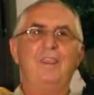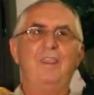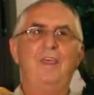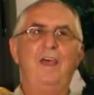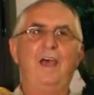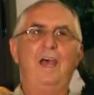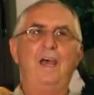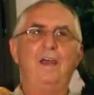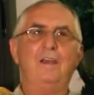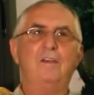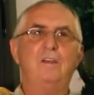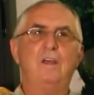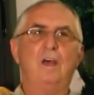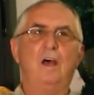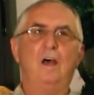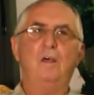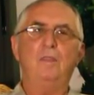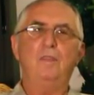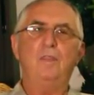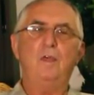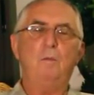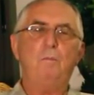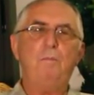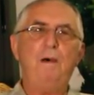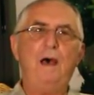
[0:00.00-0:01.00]
that
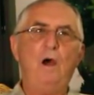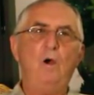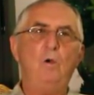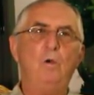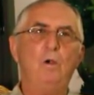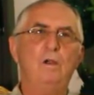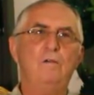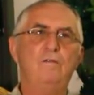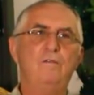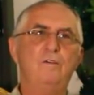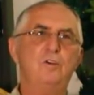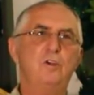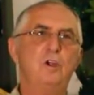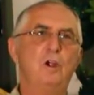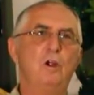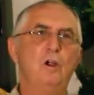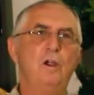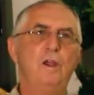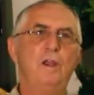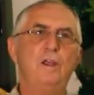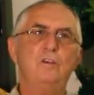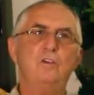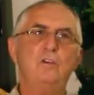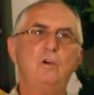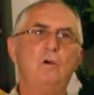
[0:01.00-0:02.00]
uh, the power of
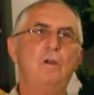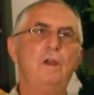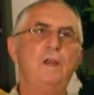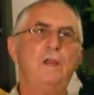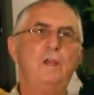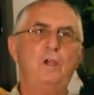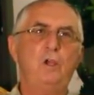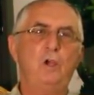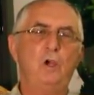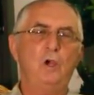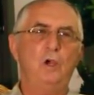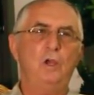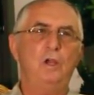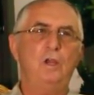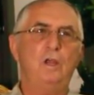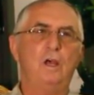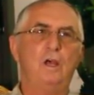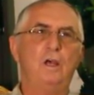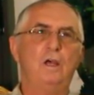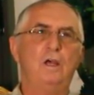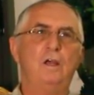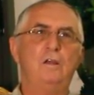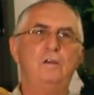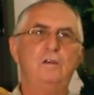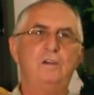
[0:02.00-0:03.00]
attorney is only
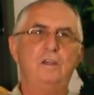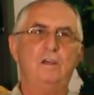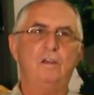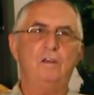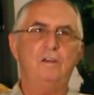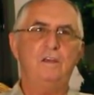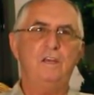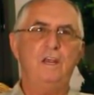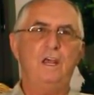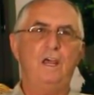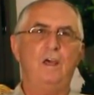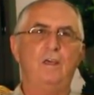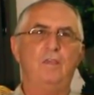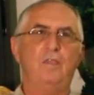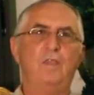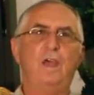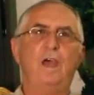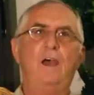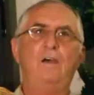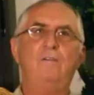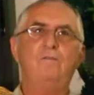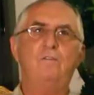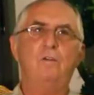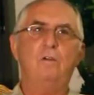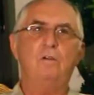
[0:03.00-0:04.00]
good until death.
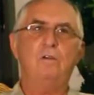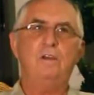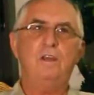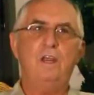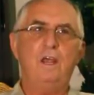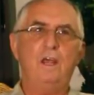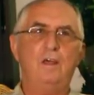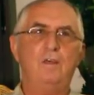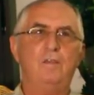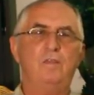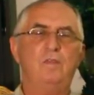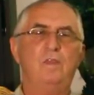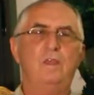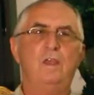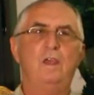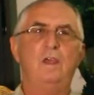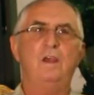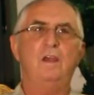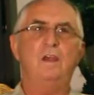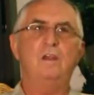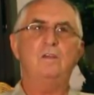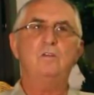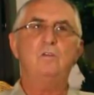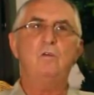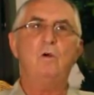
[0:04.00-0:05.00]
After death,
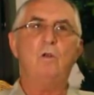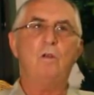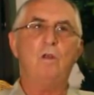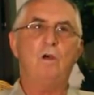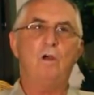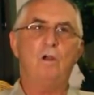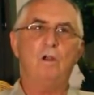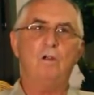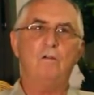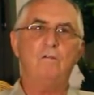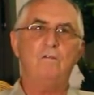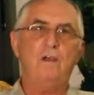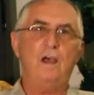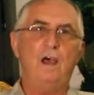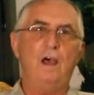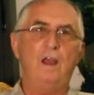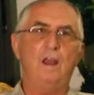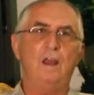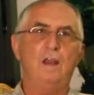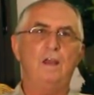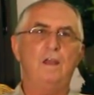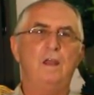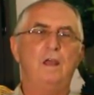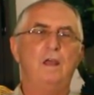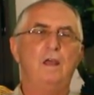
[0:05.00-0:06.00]
then it's no longer
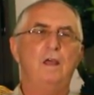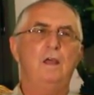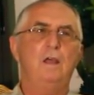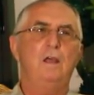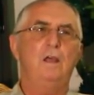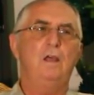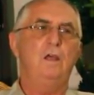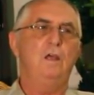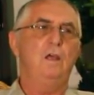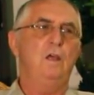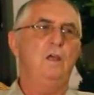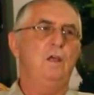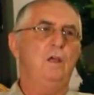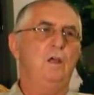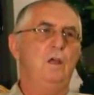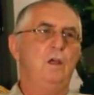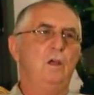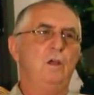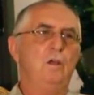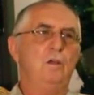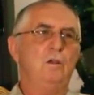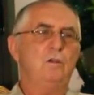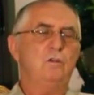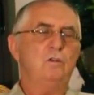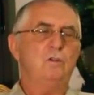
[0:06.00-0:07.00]
valid.
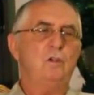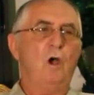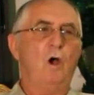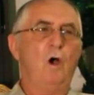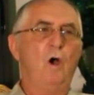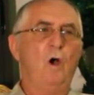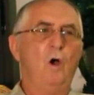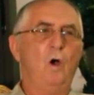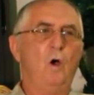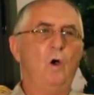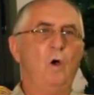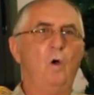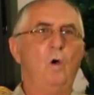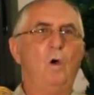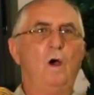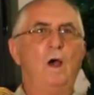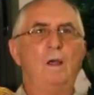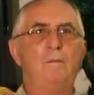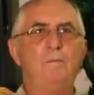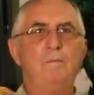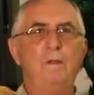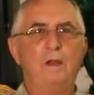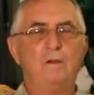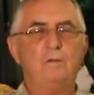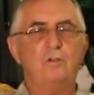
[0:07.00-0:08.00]
So
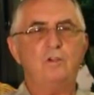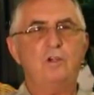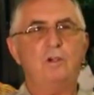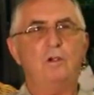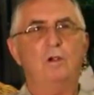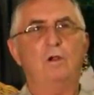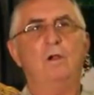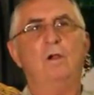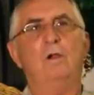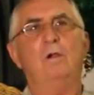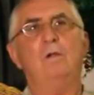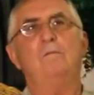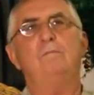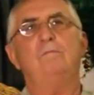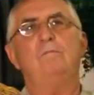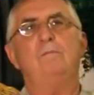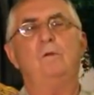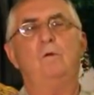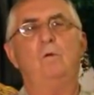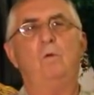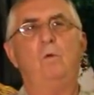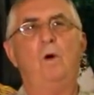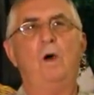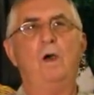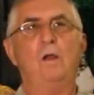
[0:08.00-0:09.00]
I'm not sure
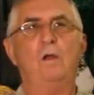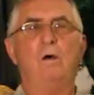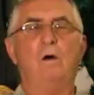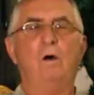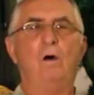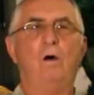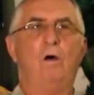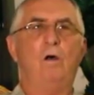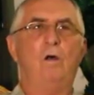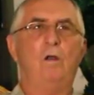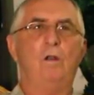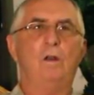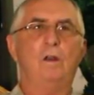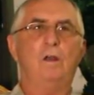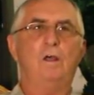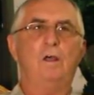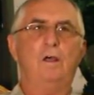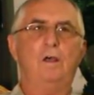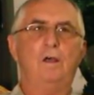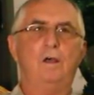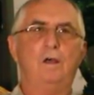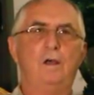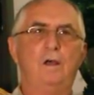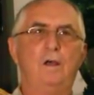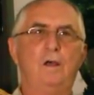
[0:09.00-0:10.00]
what all
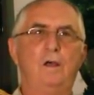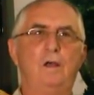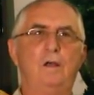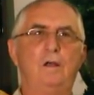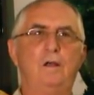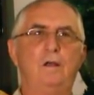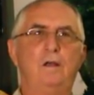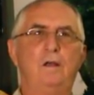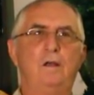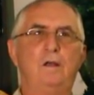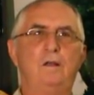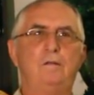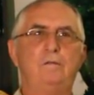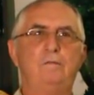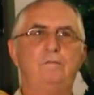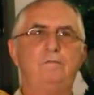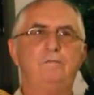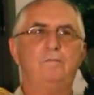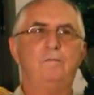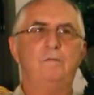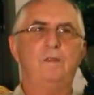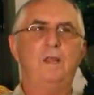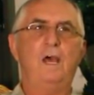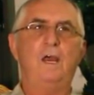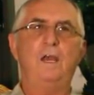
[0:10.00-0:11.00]
uh, uh,
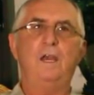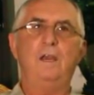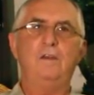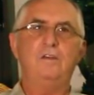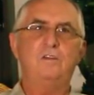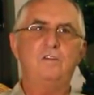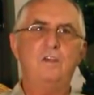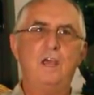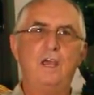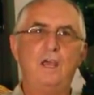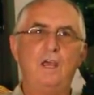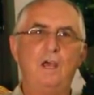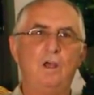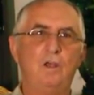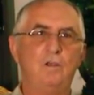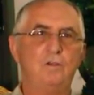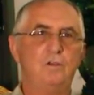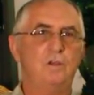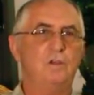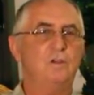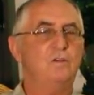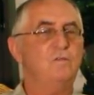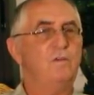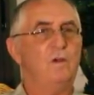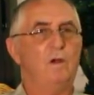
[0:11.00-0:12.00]
that
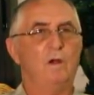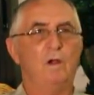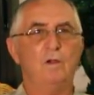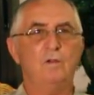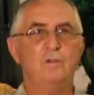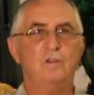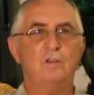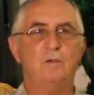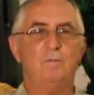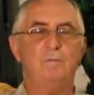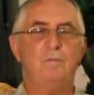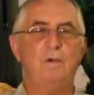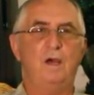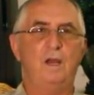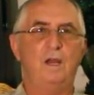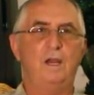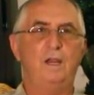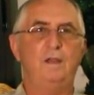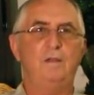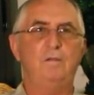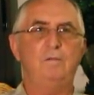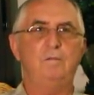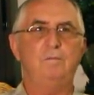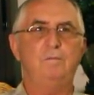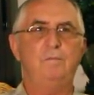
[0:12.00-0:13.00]
entails as far as
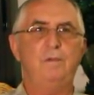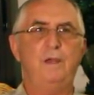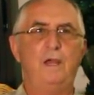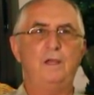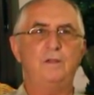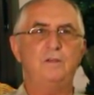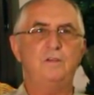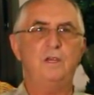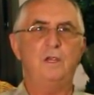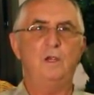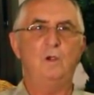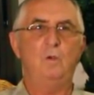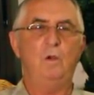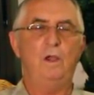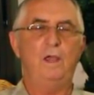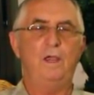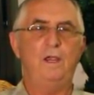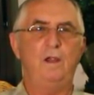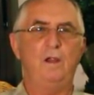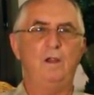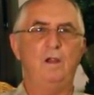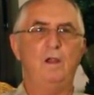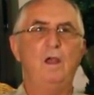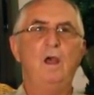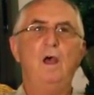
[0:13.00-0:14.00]
somebody passing away
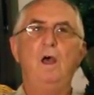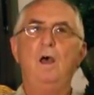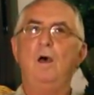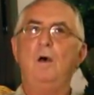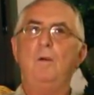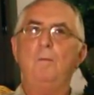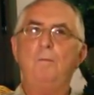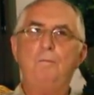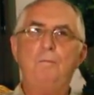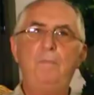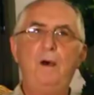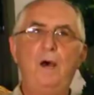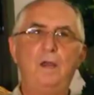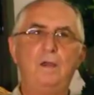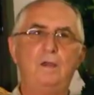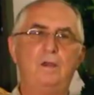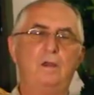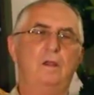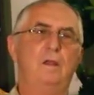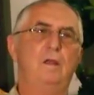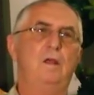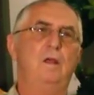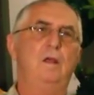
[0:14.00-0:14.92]
here. But